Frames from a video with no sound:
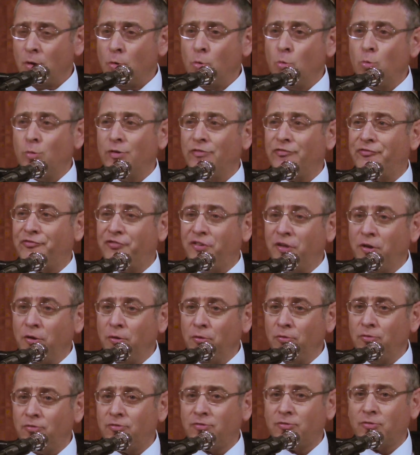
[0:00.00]
who
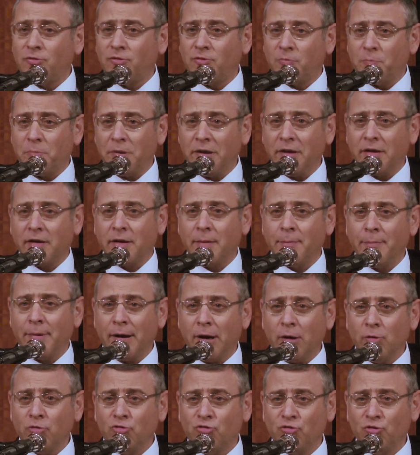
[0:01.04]
refuse to speak
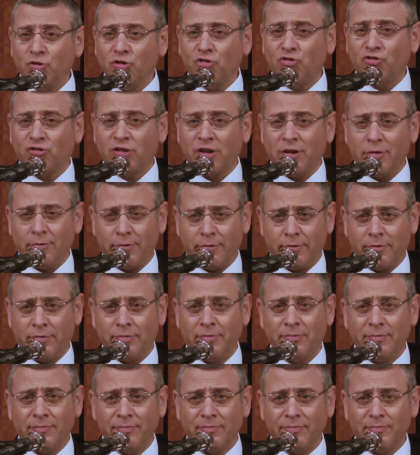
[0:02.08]
about Jewish terror.
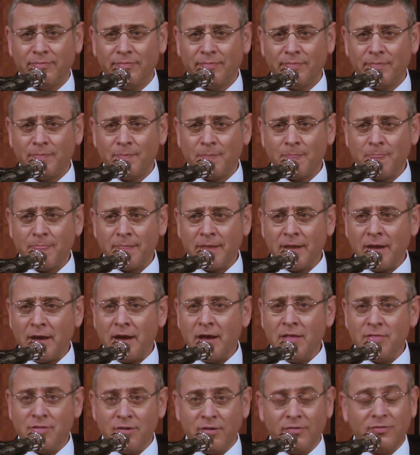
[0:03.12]

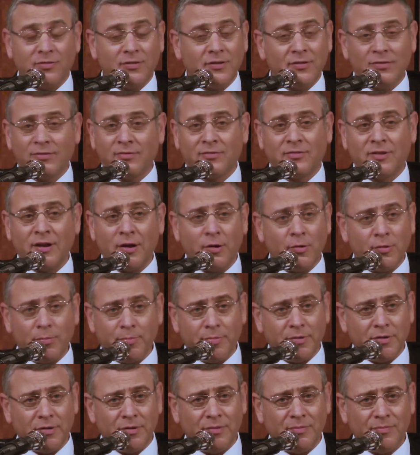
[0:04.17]
And this is
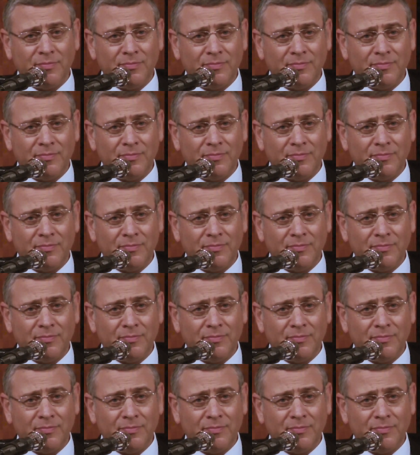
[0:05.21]
terrible.